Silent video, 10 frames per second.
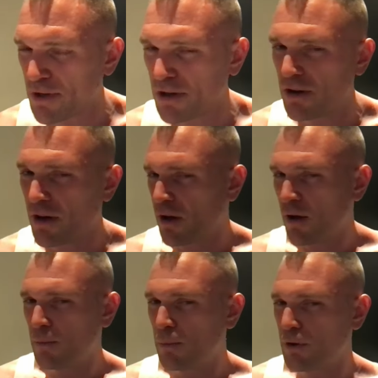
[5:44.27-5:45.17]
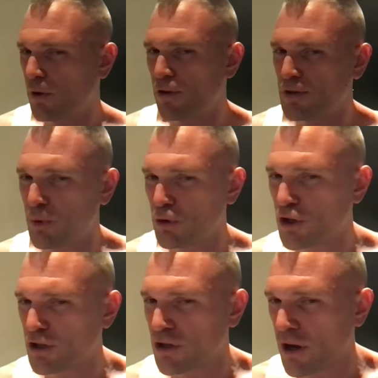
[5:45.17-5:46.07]
We could put all these
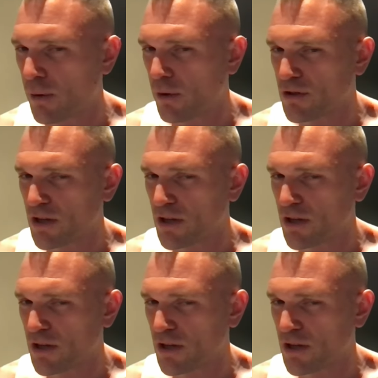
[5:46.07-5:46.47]
bullshit scenarios